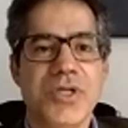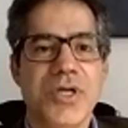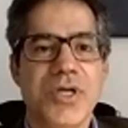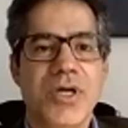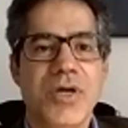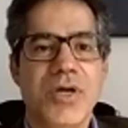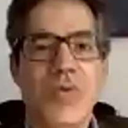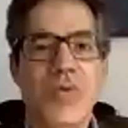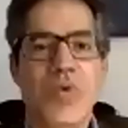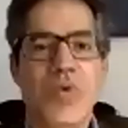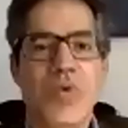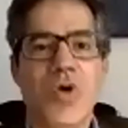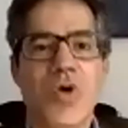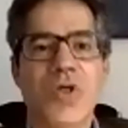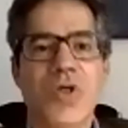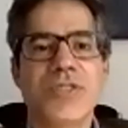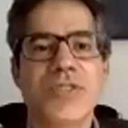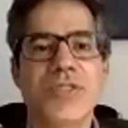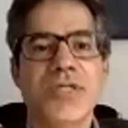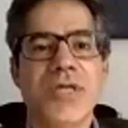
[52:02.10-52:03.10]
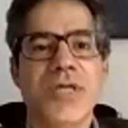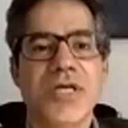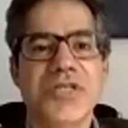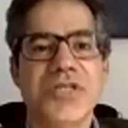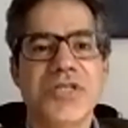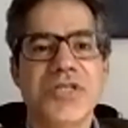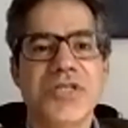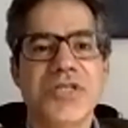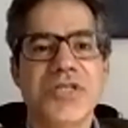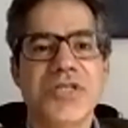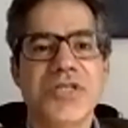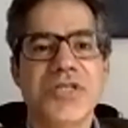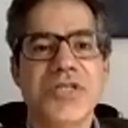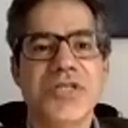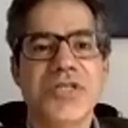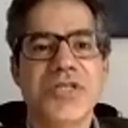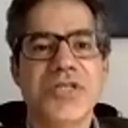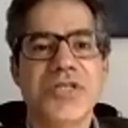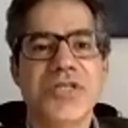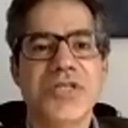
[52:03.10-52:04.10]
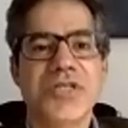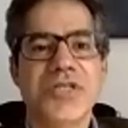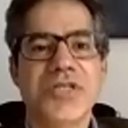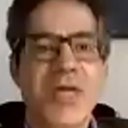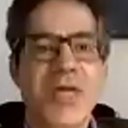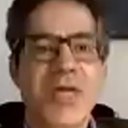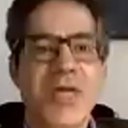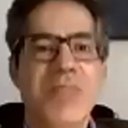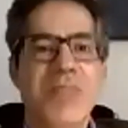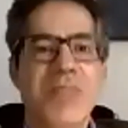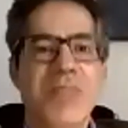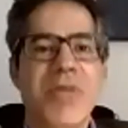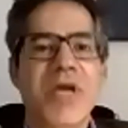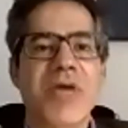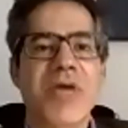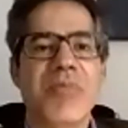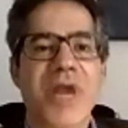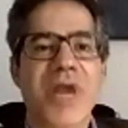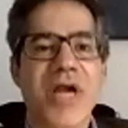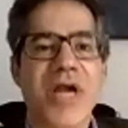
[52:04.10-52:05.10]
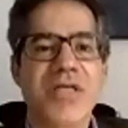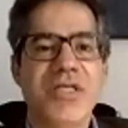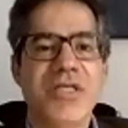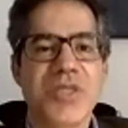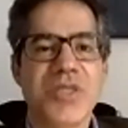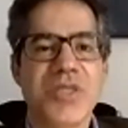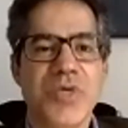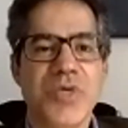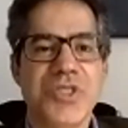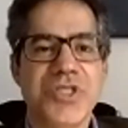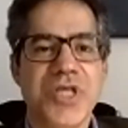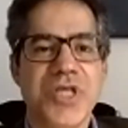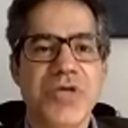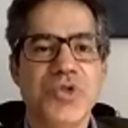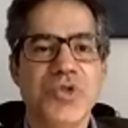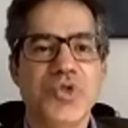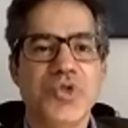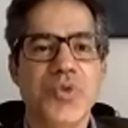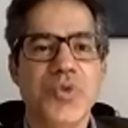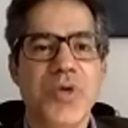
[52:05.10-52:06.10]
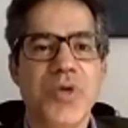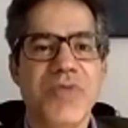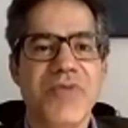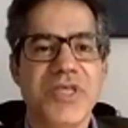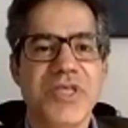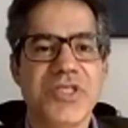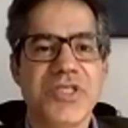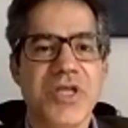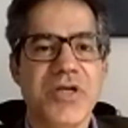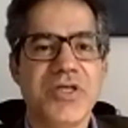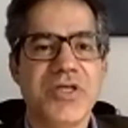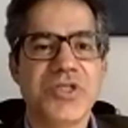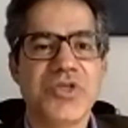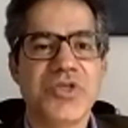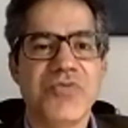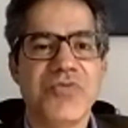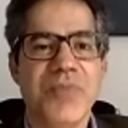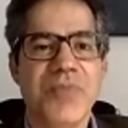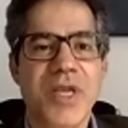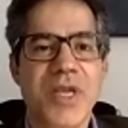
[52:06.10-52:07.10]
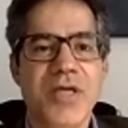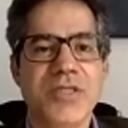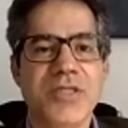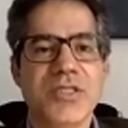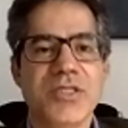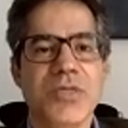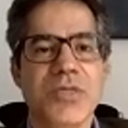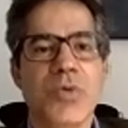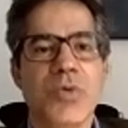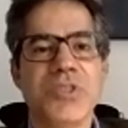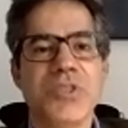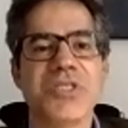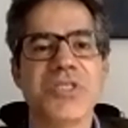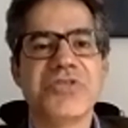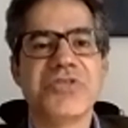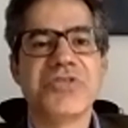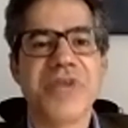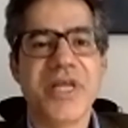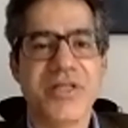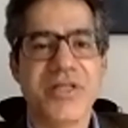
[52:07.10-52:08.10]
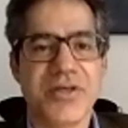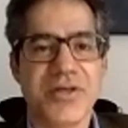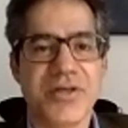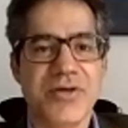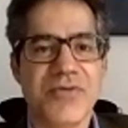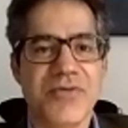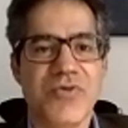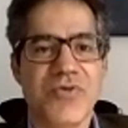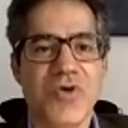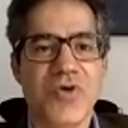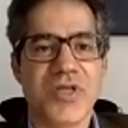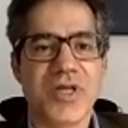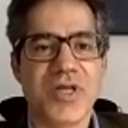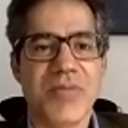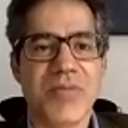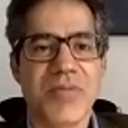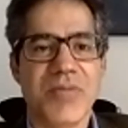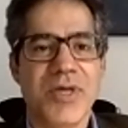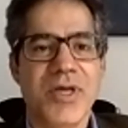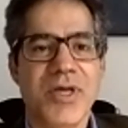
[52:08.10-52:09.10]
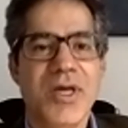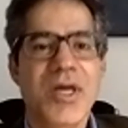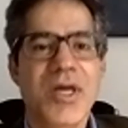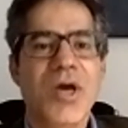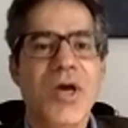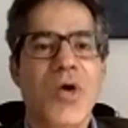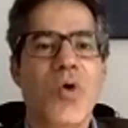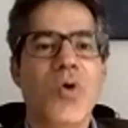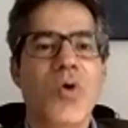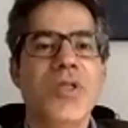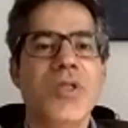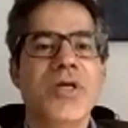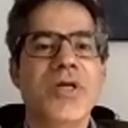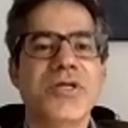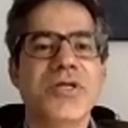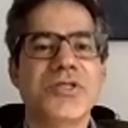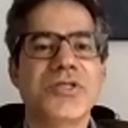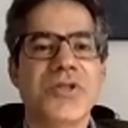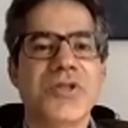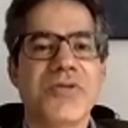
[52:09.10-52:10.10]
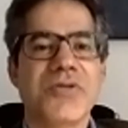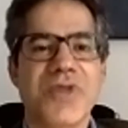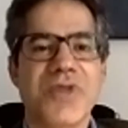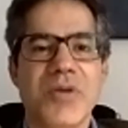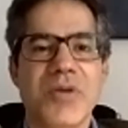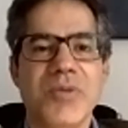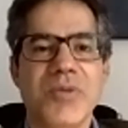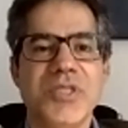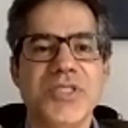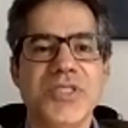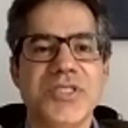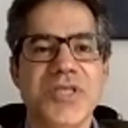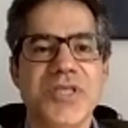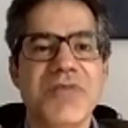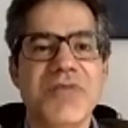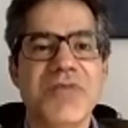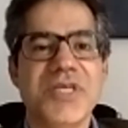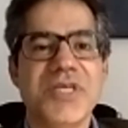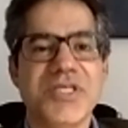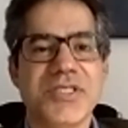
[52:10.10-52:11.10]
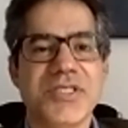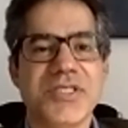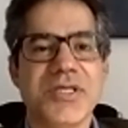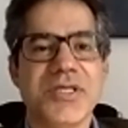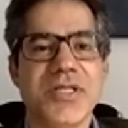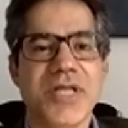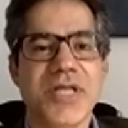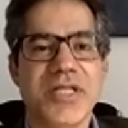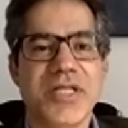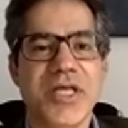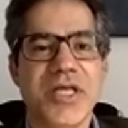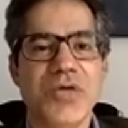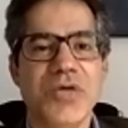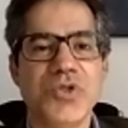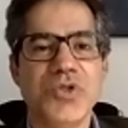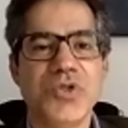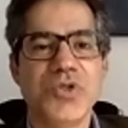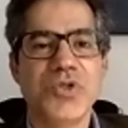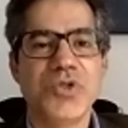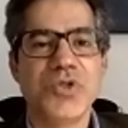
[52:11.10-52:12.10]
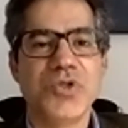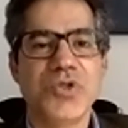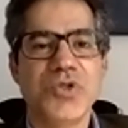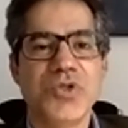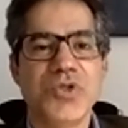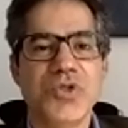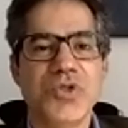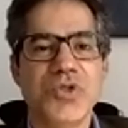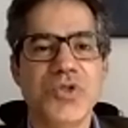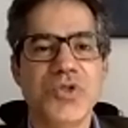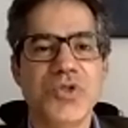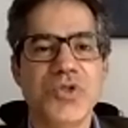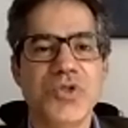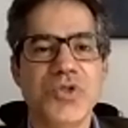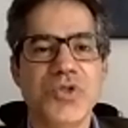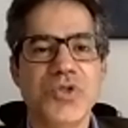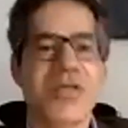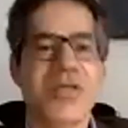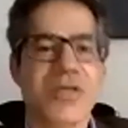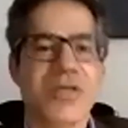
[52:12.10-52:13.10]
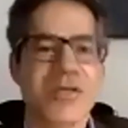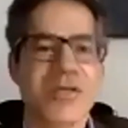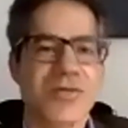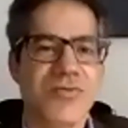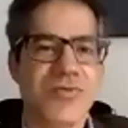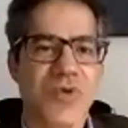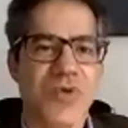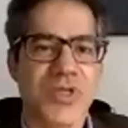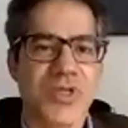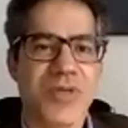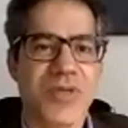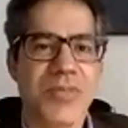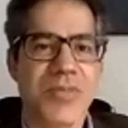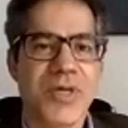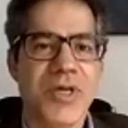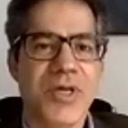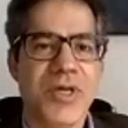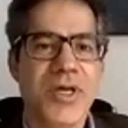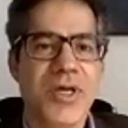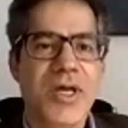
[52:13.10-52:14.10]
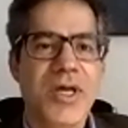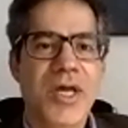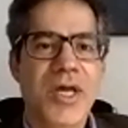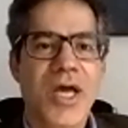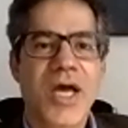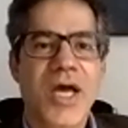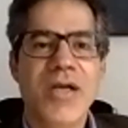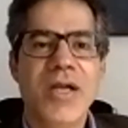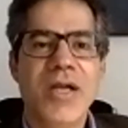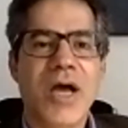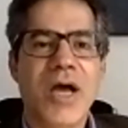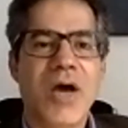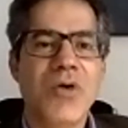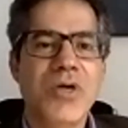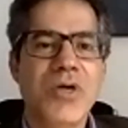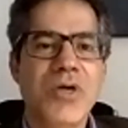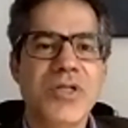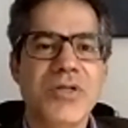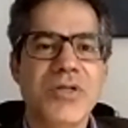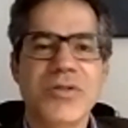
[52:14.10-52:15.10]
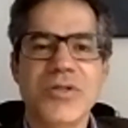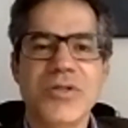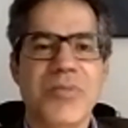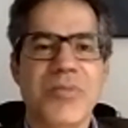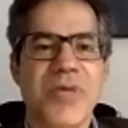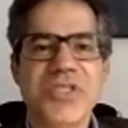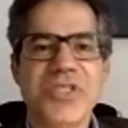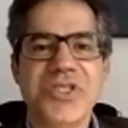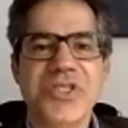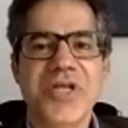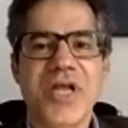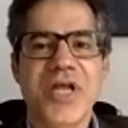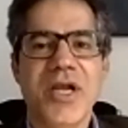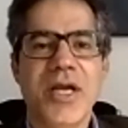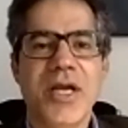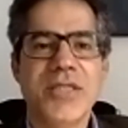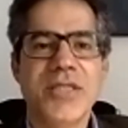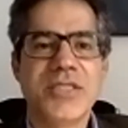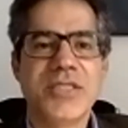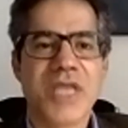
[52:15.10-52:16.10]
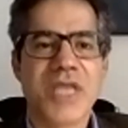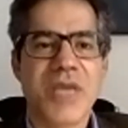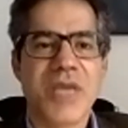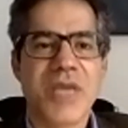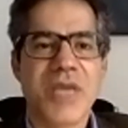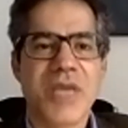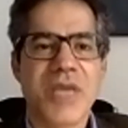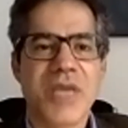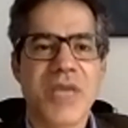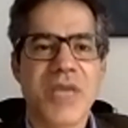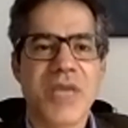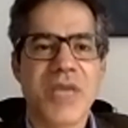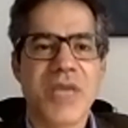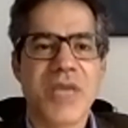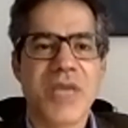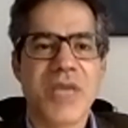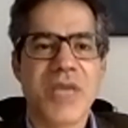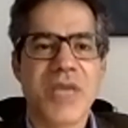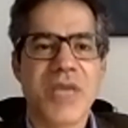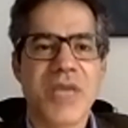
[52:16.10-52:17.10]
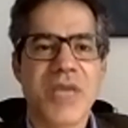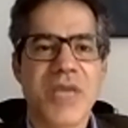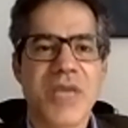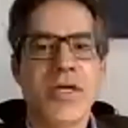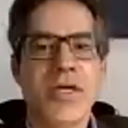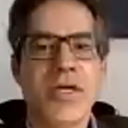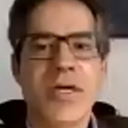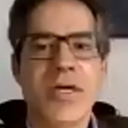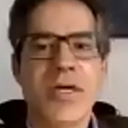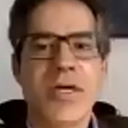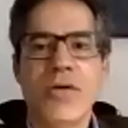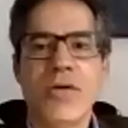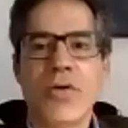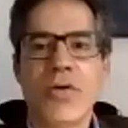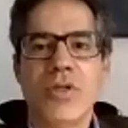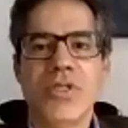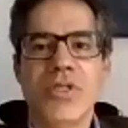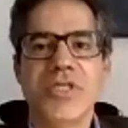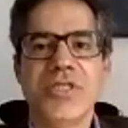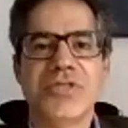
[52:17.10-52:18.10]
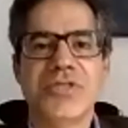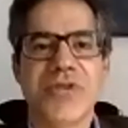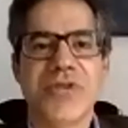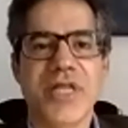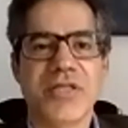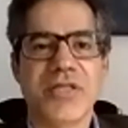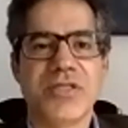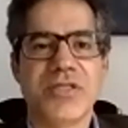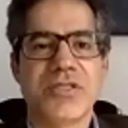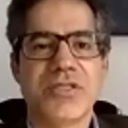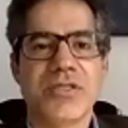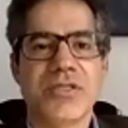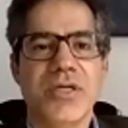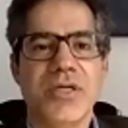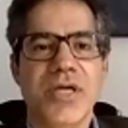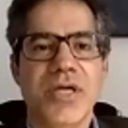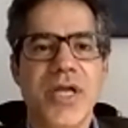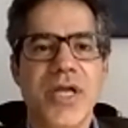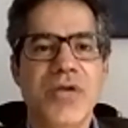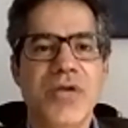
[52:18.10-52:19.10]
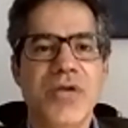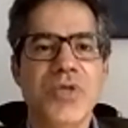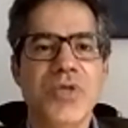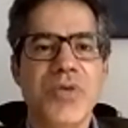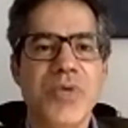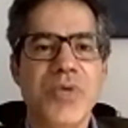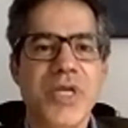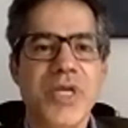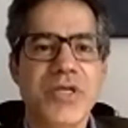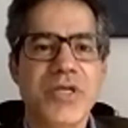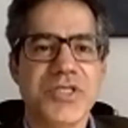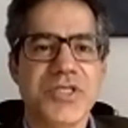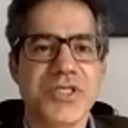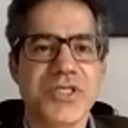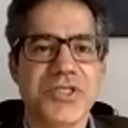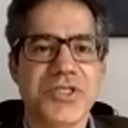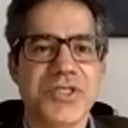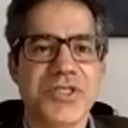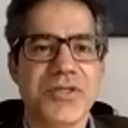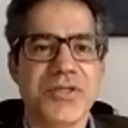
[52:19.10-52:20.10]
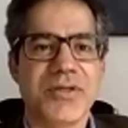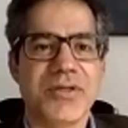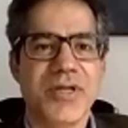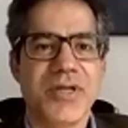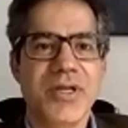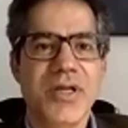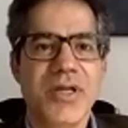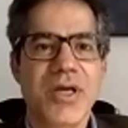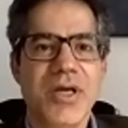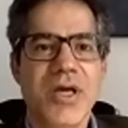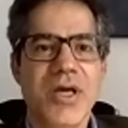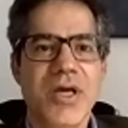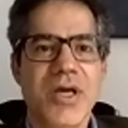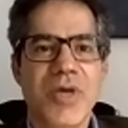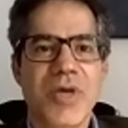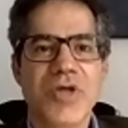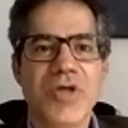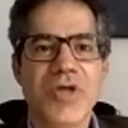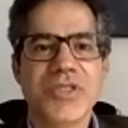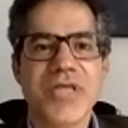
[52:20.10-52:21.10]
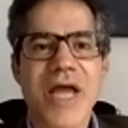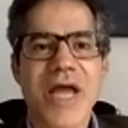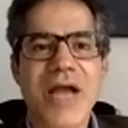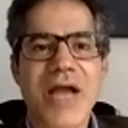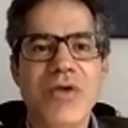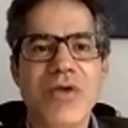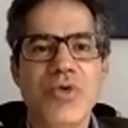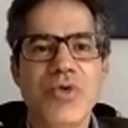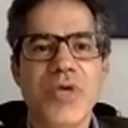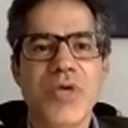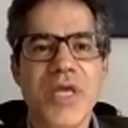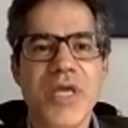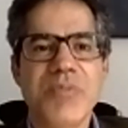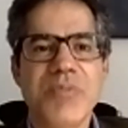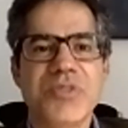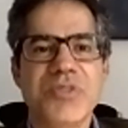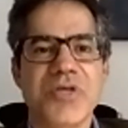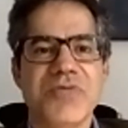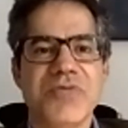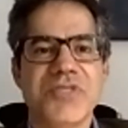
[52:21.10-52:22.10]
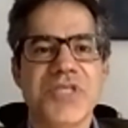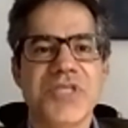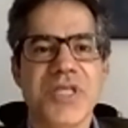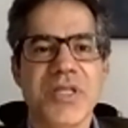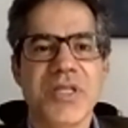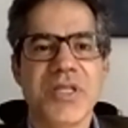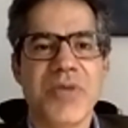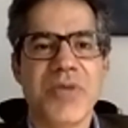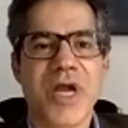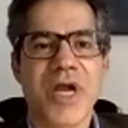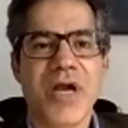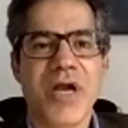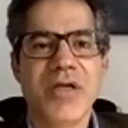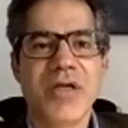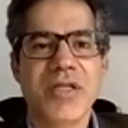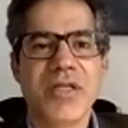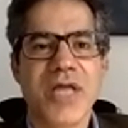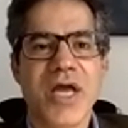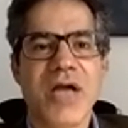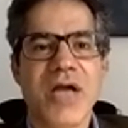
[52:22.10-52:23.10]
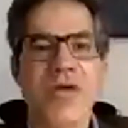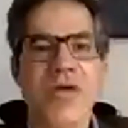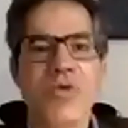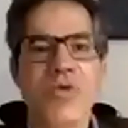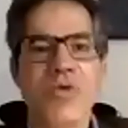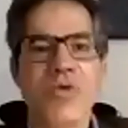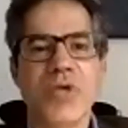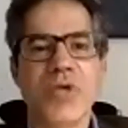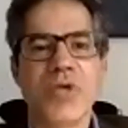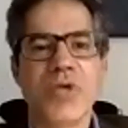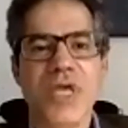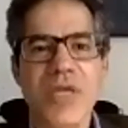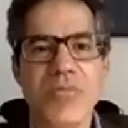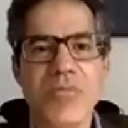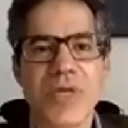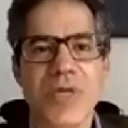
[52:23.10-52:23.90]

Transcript: was a strength for them. Their big brands in which they used to invest hundreds of millions was a strength for them. All their sort of, service that they used to offer was a strength for them. And how did the budget airlines came in with a model that turned all these strengths into their weaknesses? Right? Because they had to keep servicing the brand, they had to keep